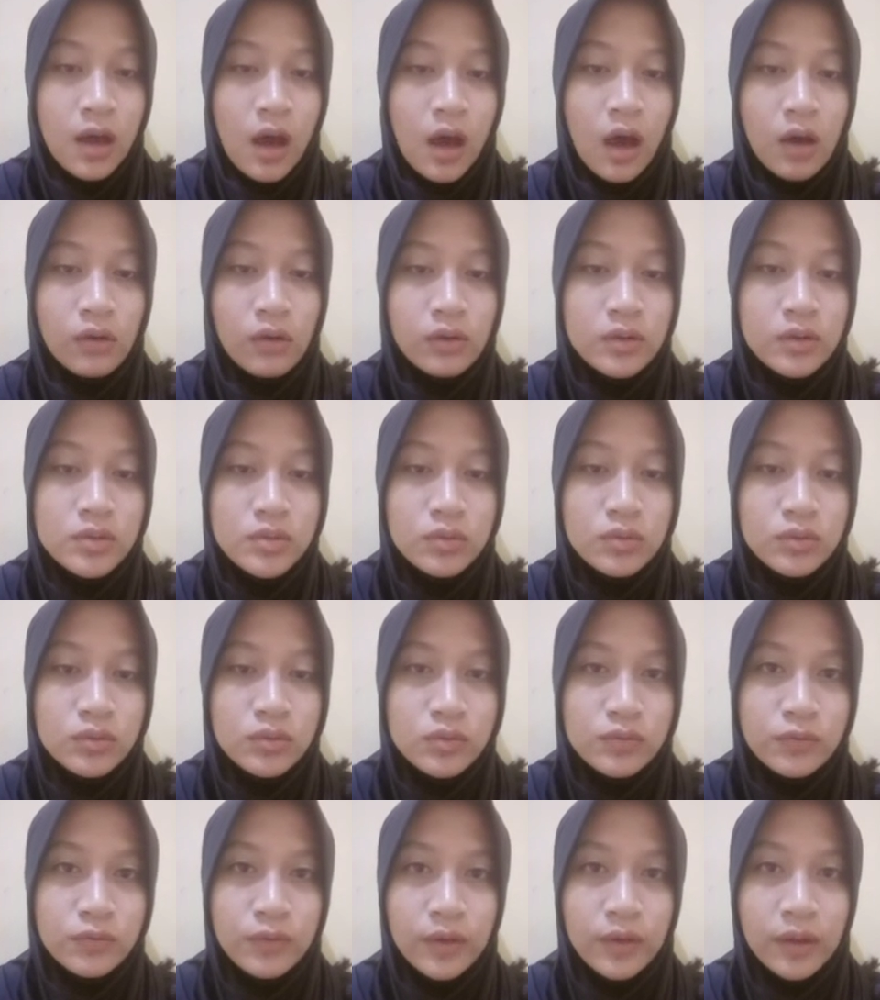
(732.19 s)
Our
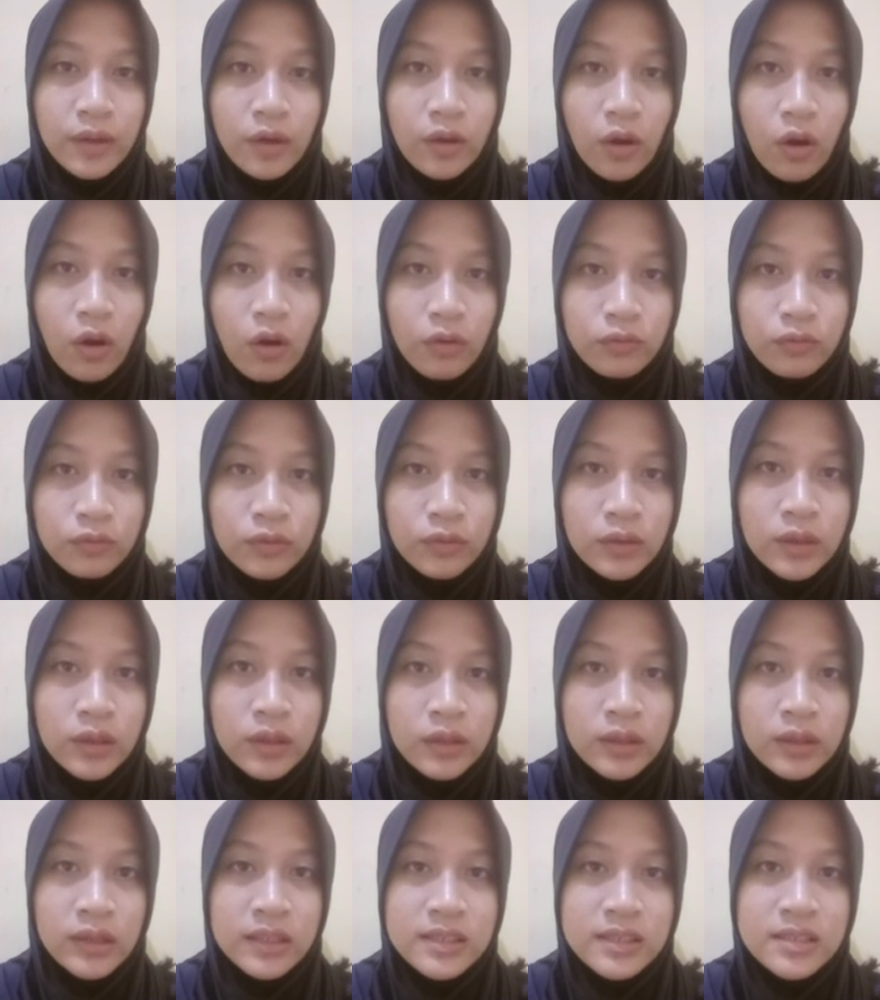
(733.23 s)
survey of
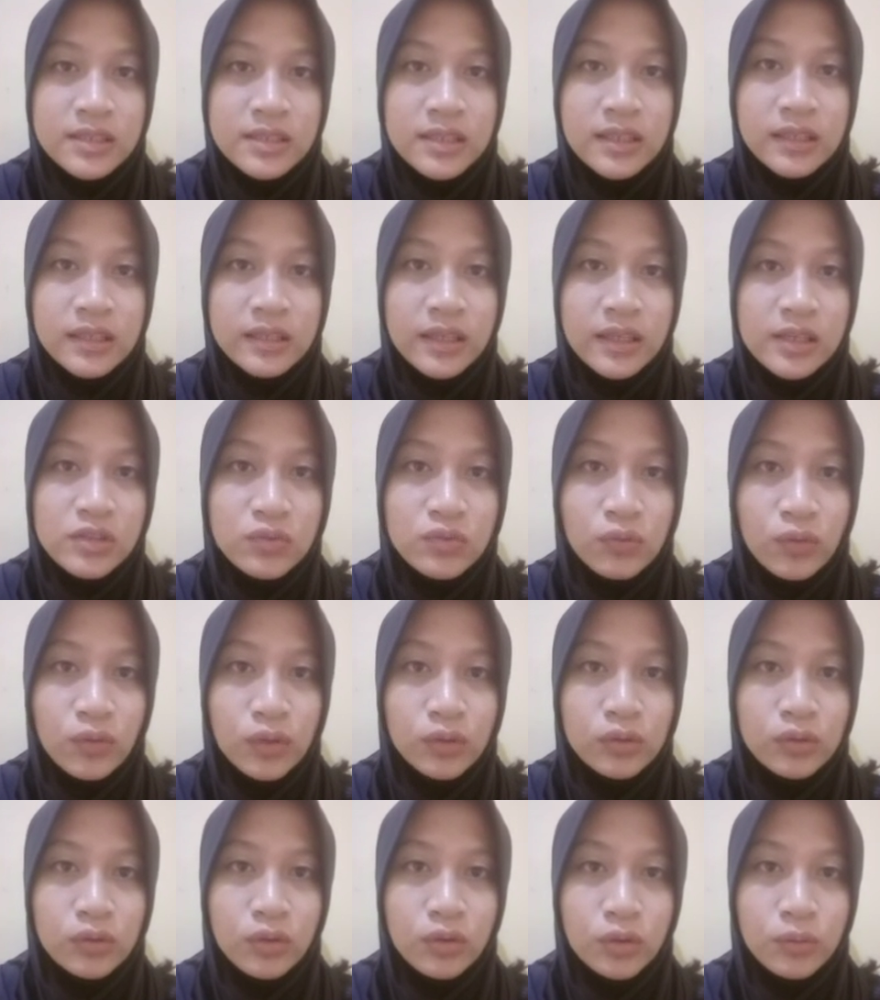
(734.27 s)
listening test
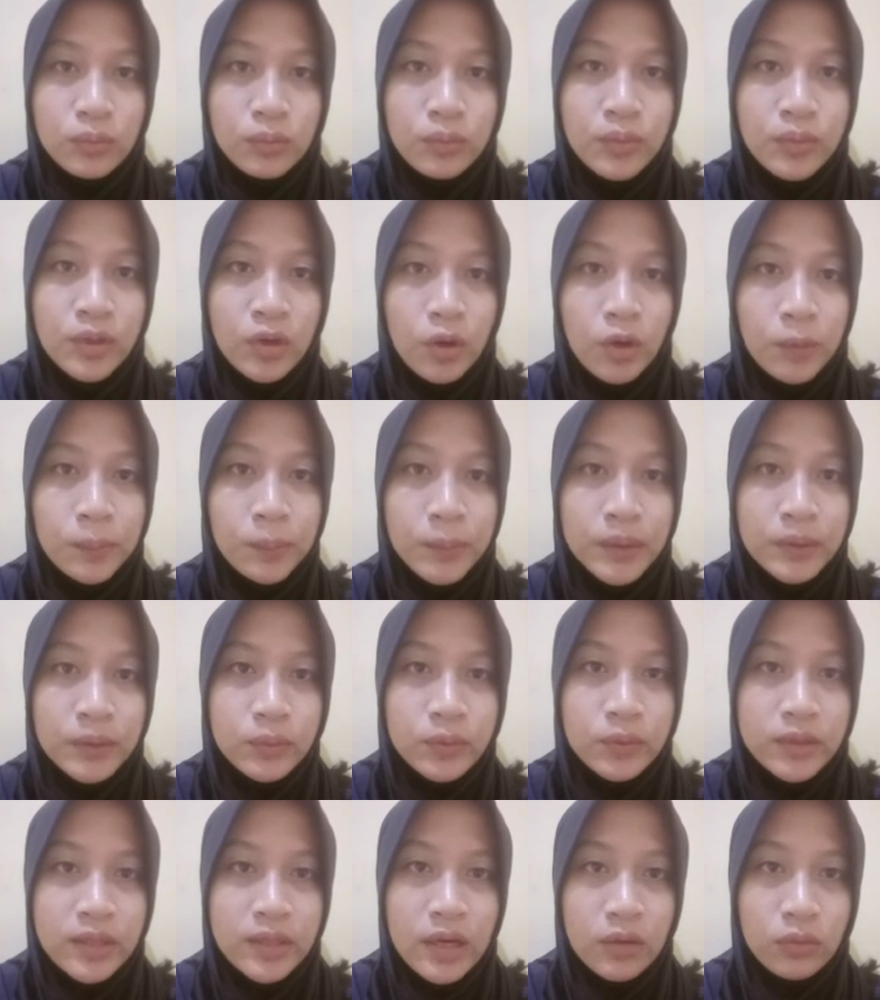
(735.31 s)
would not be complete
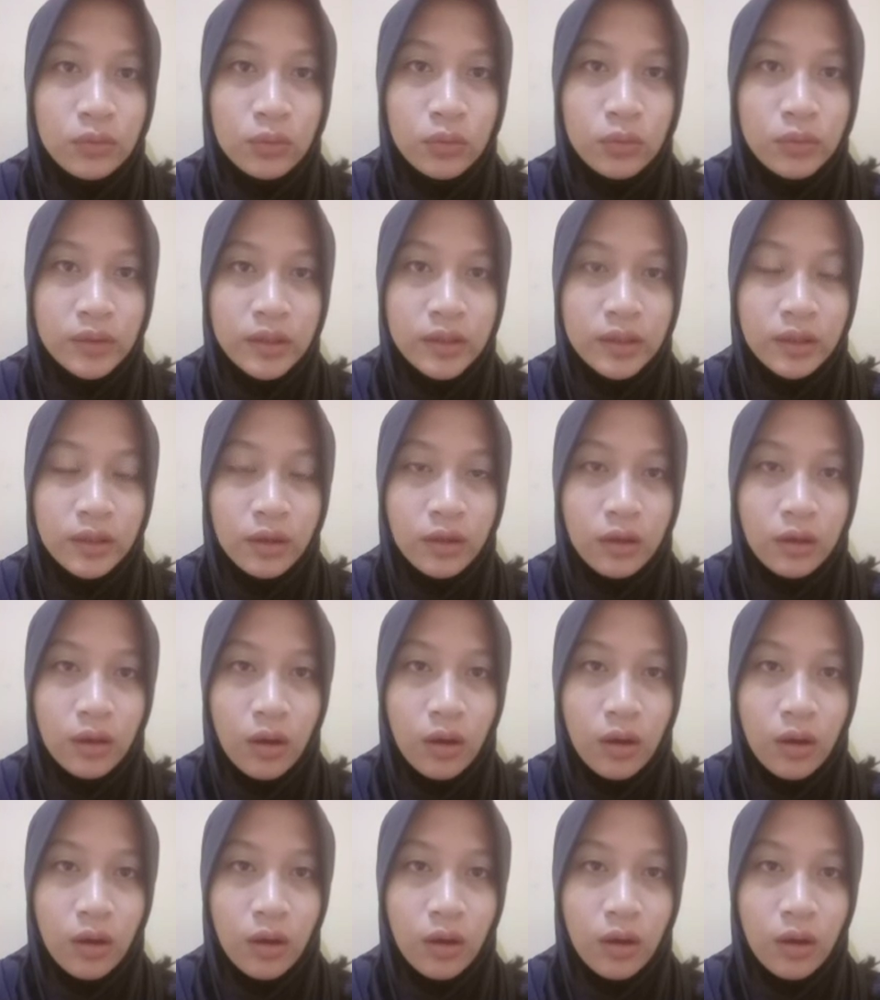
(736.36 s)
without looking